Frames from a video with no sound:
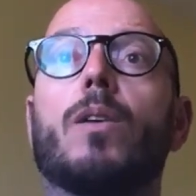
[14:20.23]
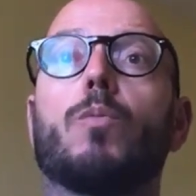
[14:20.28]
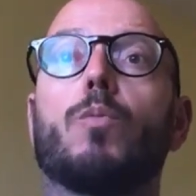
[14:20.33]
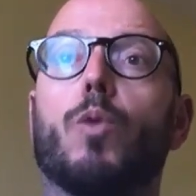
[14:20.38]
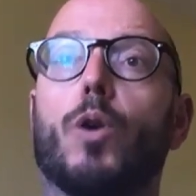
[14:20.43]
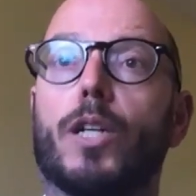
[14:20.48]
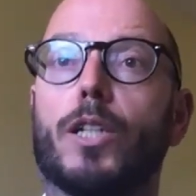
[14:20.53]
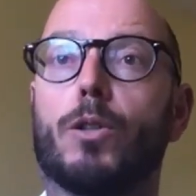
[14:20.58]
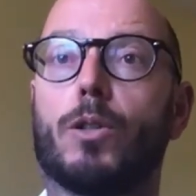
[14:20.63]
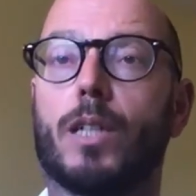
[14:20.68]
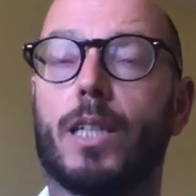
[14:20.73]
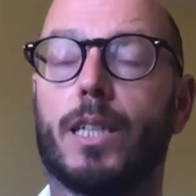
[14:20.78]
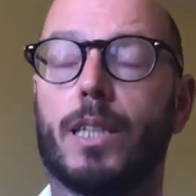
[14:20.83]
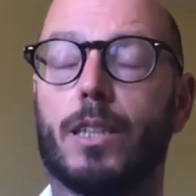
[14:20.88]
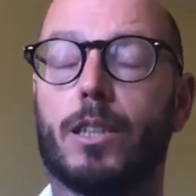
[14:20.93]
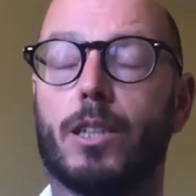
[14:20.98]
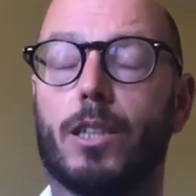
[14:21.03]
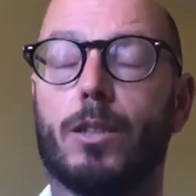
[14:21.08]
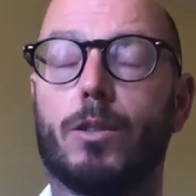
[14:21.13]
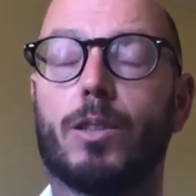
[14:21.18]
what you're going
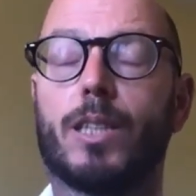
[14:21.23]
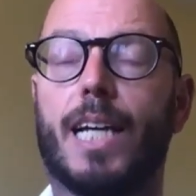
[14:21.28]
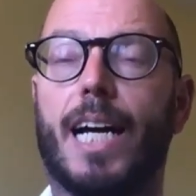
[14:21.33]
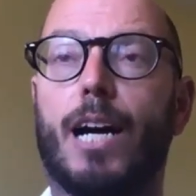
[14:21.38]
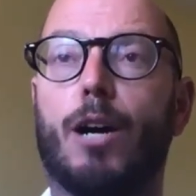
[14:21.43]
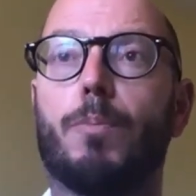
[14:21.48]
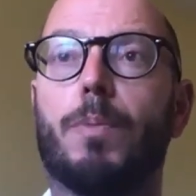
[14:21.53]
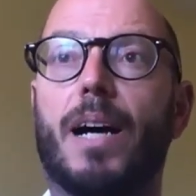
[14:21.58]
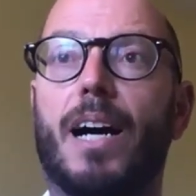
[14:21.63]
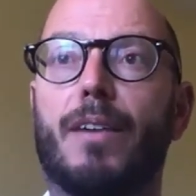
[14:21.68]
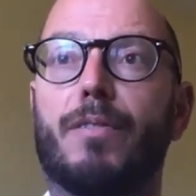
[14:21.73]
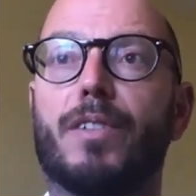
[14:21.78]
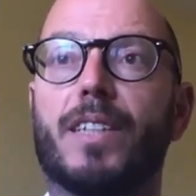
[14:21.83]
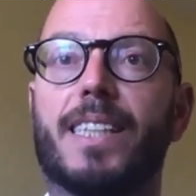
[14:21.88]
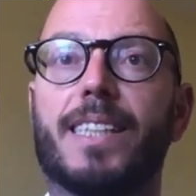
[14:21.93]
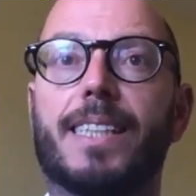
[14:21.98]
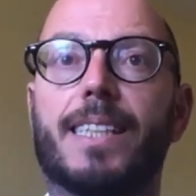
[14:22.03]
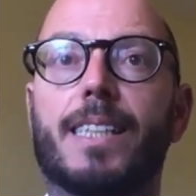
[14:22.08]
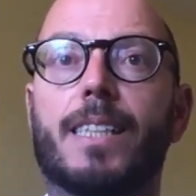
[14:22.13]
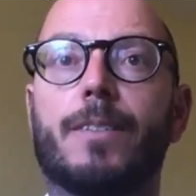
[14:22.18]
to do to help
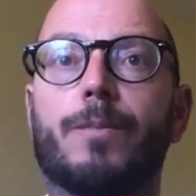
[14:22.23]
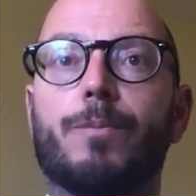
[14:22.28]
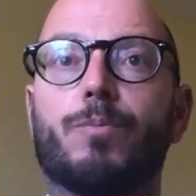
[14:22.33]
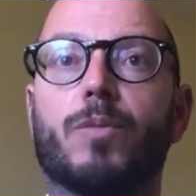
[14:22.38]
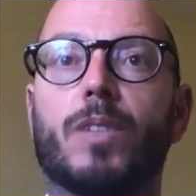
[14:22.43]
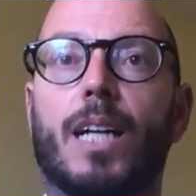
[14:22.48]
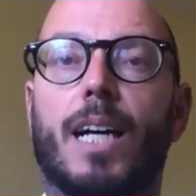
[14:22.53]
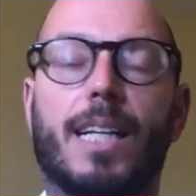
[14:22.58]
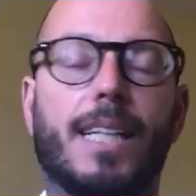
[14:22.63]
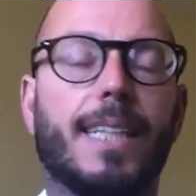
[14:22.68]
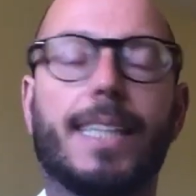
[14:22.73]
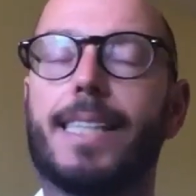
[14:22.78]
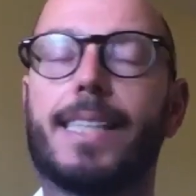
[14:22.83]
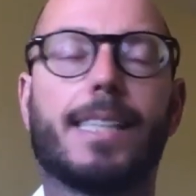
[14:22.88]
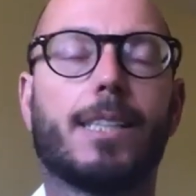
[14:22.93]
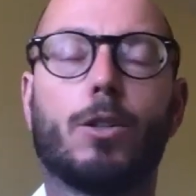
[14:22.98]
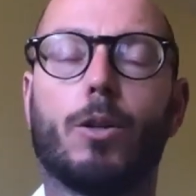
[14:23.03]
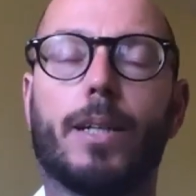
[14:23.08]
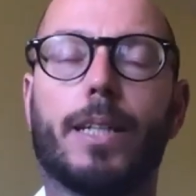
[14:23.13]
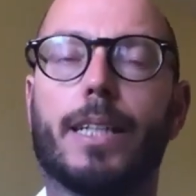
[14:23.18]
others, at
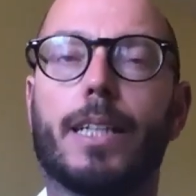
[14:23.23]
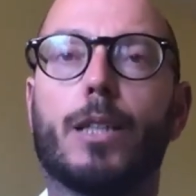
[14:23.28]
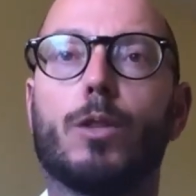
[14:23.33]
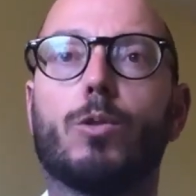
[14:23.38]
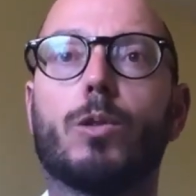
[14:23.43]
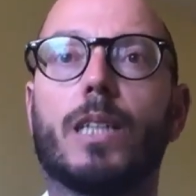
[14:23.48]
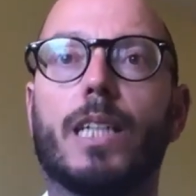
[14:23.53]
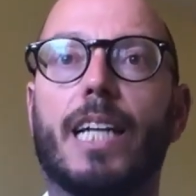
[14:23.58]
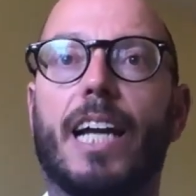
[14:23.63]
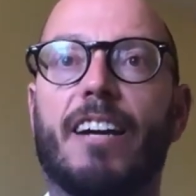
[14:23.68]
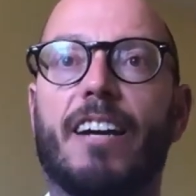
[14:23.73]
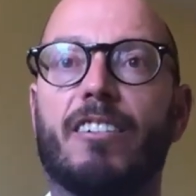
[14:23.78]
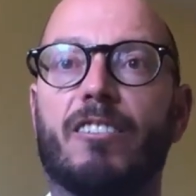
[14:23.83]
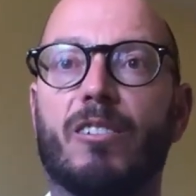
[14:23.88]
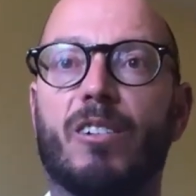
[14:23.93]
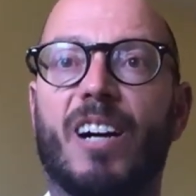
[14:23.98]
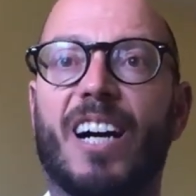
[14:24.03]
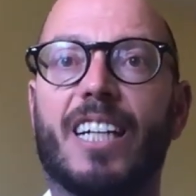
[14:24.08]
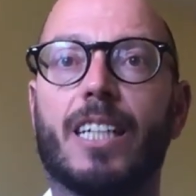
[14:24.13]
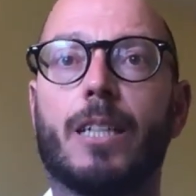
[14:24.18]
least not in the ordinary
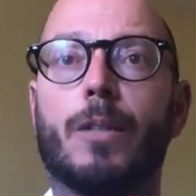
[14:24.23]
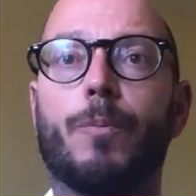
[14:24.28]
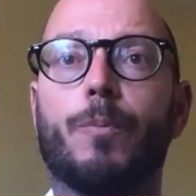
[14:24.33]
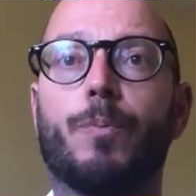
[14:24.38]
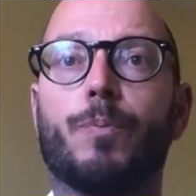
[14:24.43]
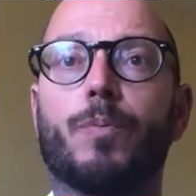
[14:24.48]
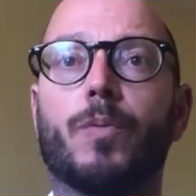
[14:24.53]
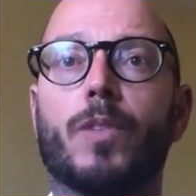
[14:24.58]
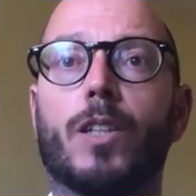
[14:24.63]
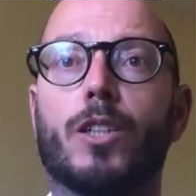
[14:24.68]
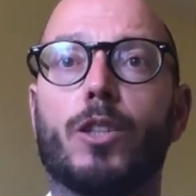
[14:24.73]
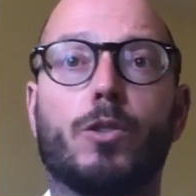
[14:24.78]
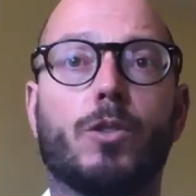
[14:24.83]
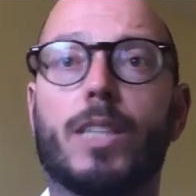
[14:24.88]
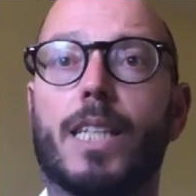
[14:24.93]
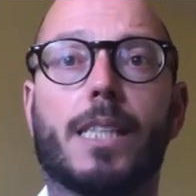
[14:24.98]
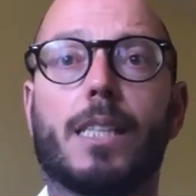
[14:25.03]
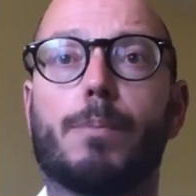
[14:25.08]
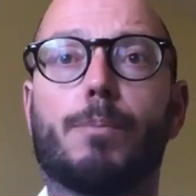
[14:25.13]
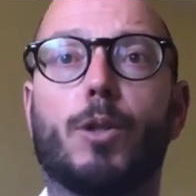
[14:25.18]
way. You
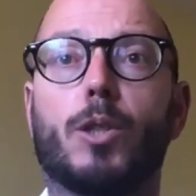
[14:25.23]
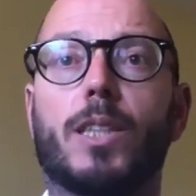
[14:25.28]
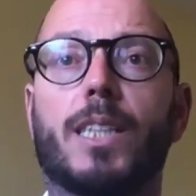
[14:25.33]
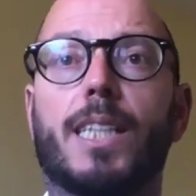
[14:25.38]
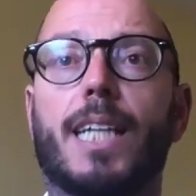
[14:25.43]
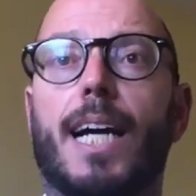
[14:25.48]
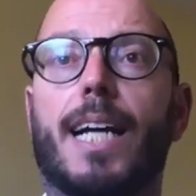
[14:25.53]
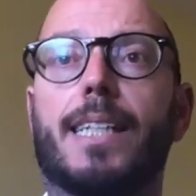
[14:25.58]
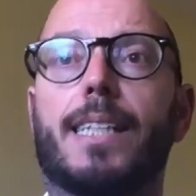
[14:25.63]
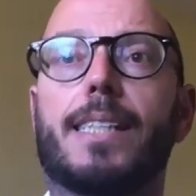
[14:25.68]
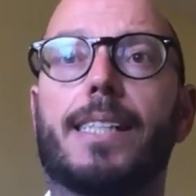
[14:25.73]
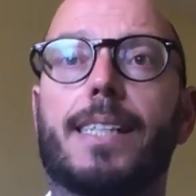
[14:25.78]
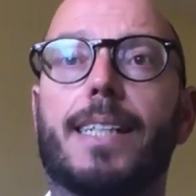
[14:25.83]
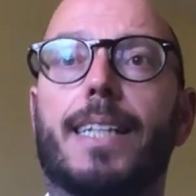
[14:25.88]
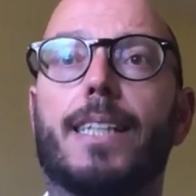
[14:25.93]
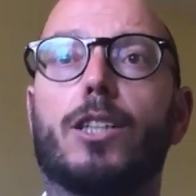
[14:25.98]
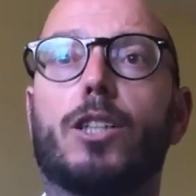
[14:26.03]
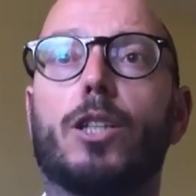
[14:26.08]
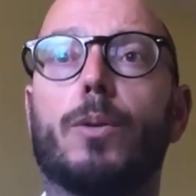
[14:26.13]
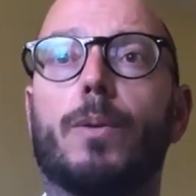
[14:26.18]
just
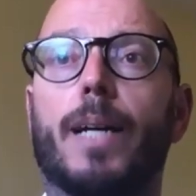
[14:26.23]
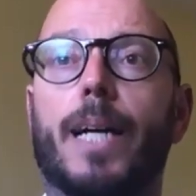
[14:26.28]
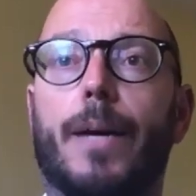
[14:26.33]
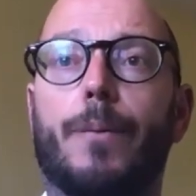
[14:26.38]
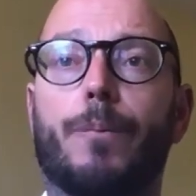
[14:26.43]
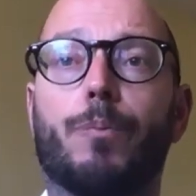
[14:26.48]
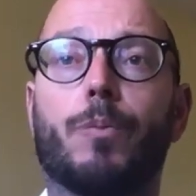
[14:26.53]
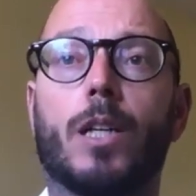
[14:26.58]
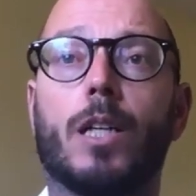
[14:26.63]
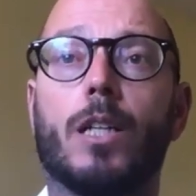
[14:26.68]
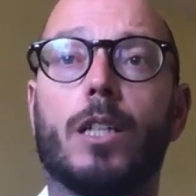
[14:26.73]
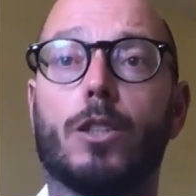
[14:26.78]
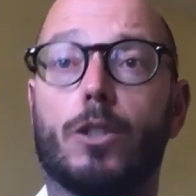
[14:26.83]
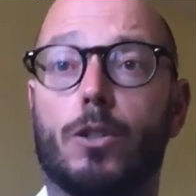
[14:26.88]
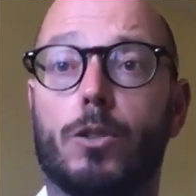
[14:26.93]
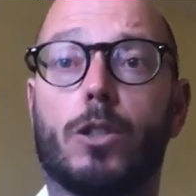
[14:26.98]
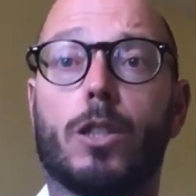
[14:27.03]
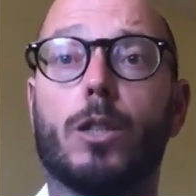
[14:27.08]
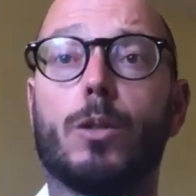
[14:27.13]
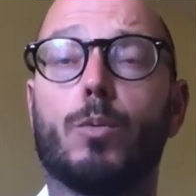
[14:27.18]
spontaneously do it.
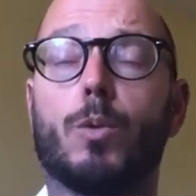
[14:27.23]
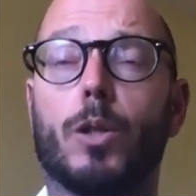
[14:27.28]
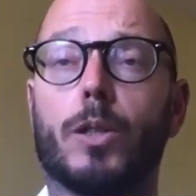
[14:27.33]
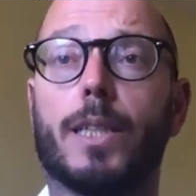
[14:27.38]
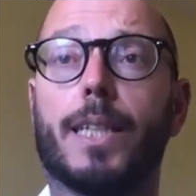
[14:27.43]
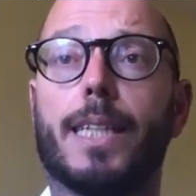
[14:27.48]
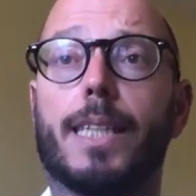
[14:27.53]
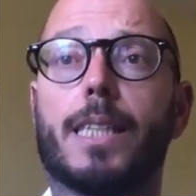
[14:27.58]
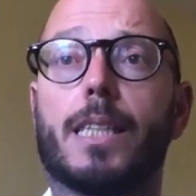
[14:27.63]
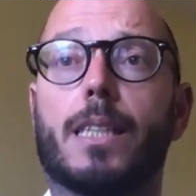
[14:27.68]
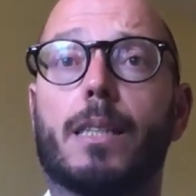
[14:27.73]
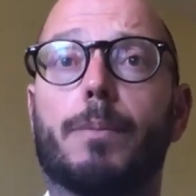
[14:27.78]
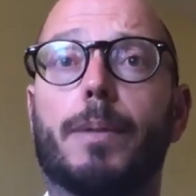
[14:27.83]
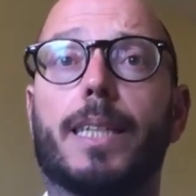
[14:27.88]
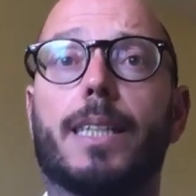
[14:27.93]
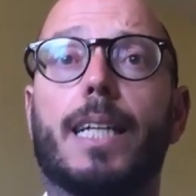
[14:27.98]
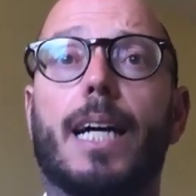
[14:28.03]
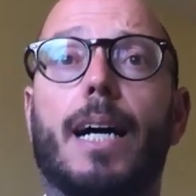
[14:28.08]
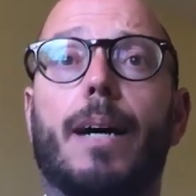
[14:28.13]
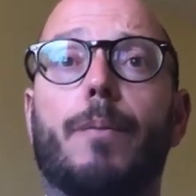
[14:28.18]
You do what needs to
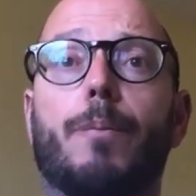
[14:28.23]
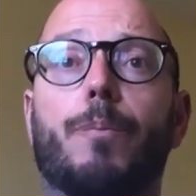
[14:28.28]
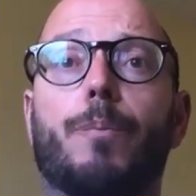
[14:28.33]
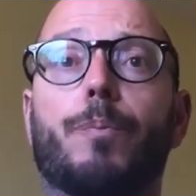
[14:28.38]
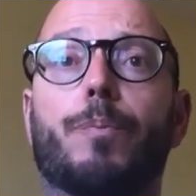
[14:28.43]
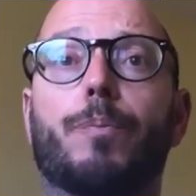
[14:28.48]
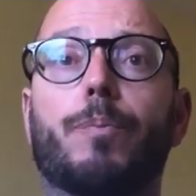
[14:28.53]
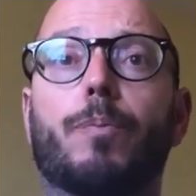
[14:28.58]
be done.